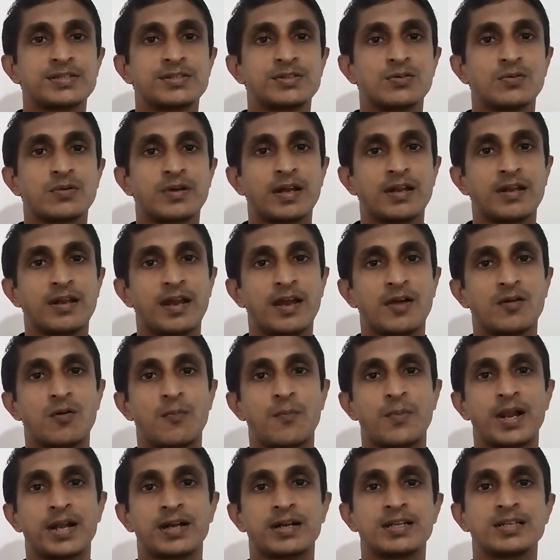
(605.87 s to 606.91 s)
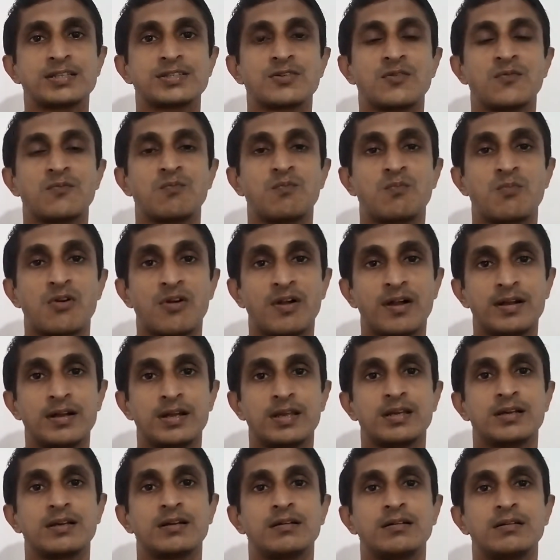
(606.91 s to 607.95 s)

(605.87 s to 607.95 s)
you can have a practice of providing